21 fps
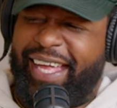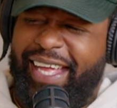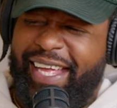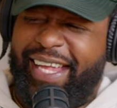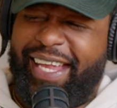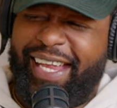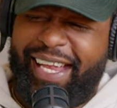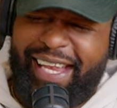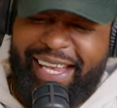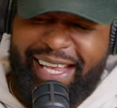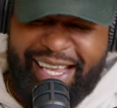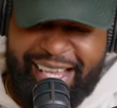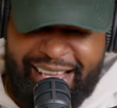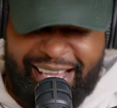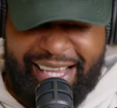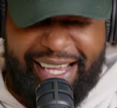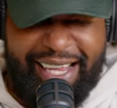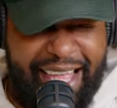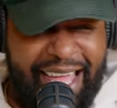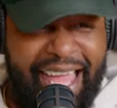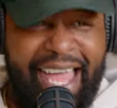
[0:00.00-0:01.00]
It was
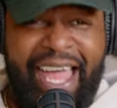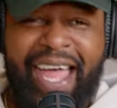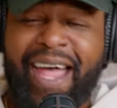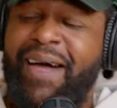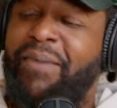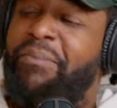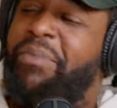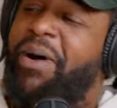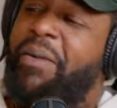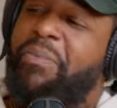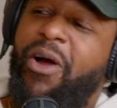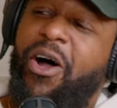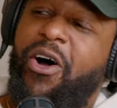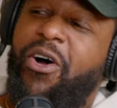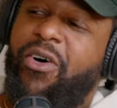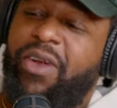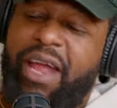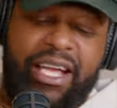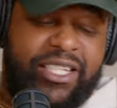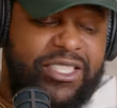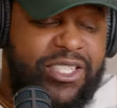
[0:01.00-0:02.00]
like, but
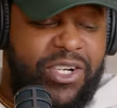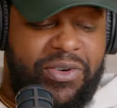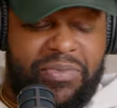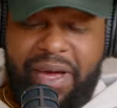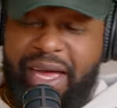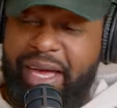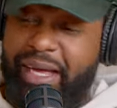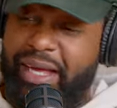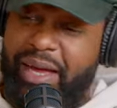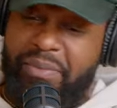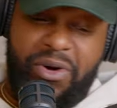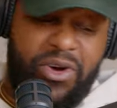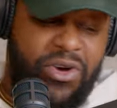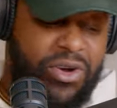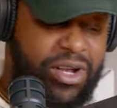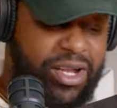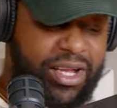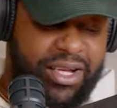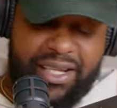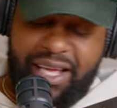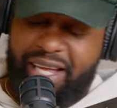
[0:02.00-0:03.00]
bro, that junk got
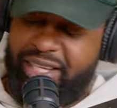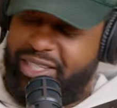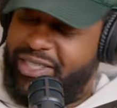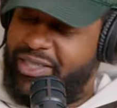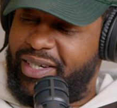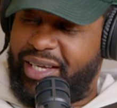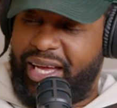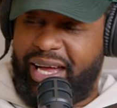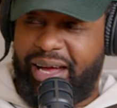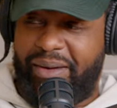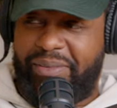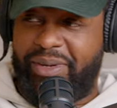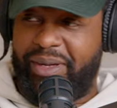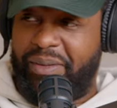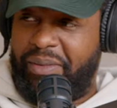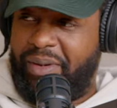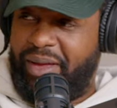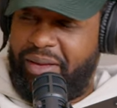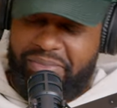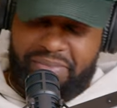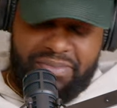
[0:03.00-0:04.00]
me.
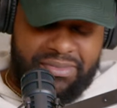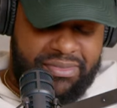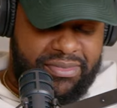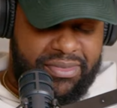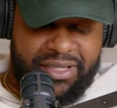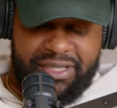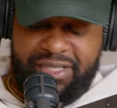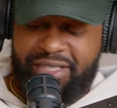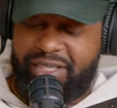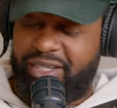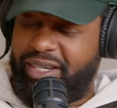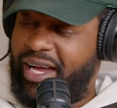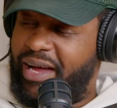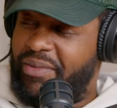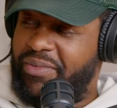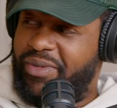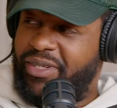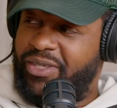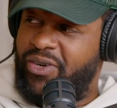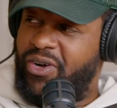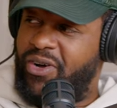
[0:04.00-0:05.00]
That junk got
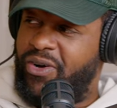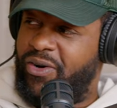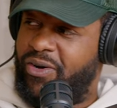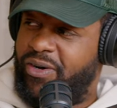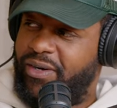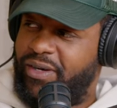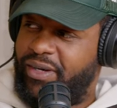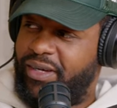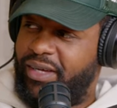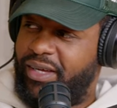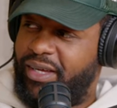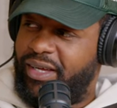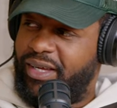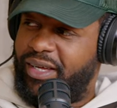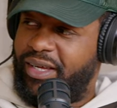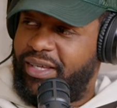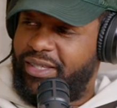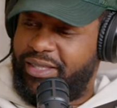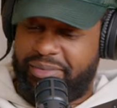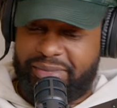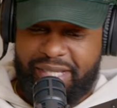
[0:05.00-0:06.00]
me through.
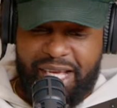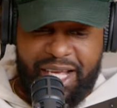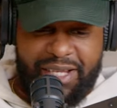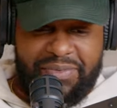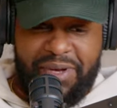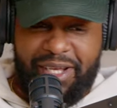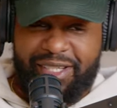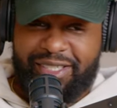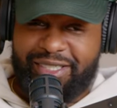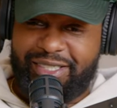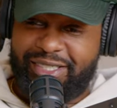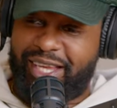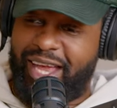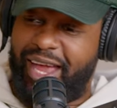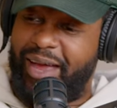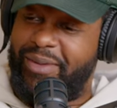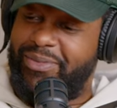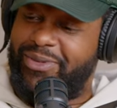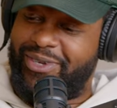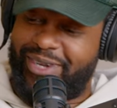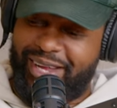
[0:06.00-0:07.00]
Some text messages
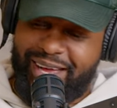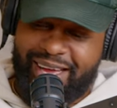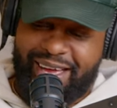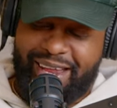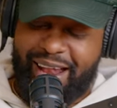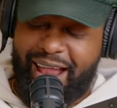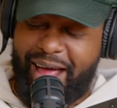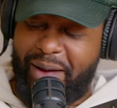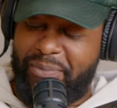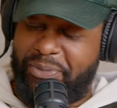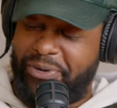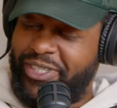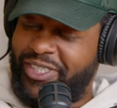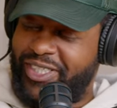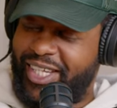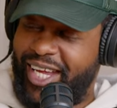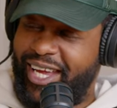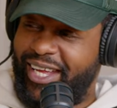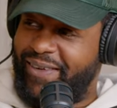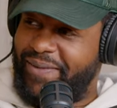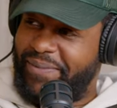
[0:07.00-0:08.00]
came through there, and I
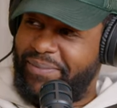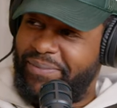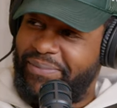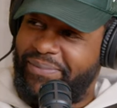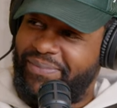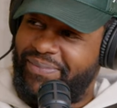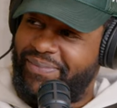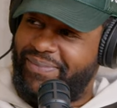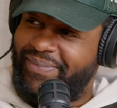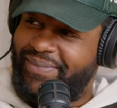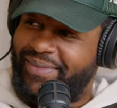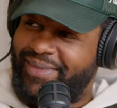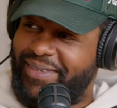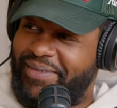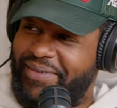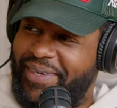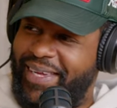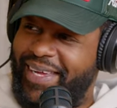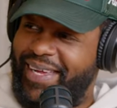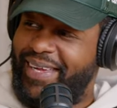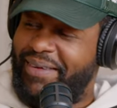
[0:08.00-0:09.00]
appreciate them.
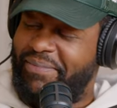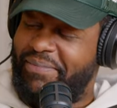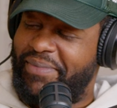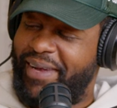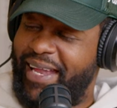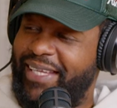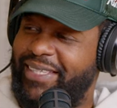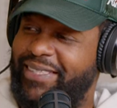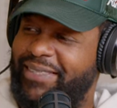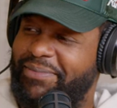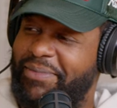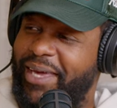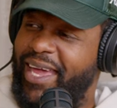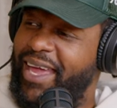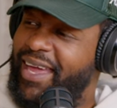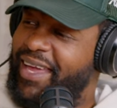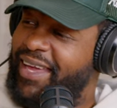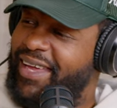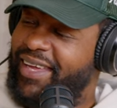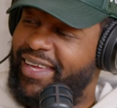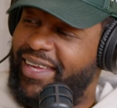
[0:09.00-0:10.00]
Man, bless
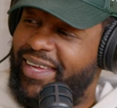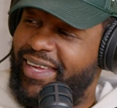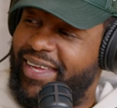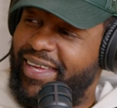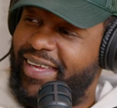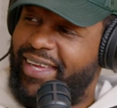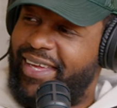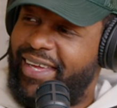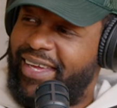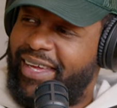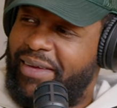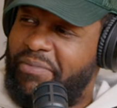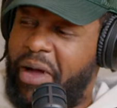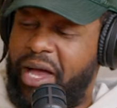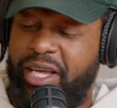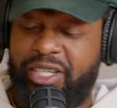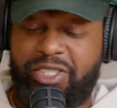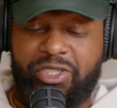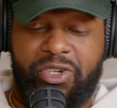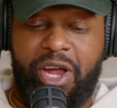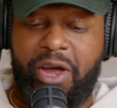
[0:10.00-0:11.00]
me.
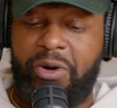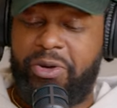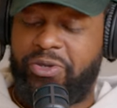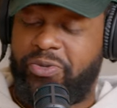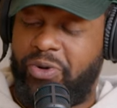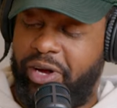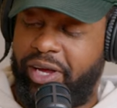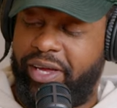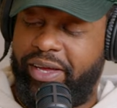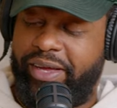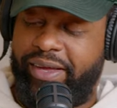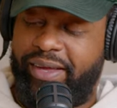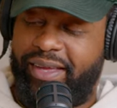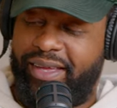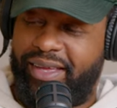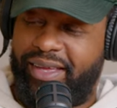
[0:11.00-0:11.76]
My Instagram was working.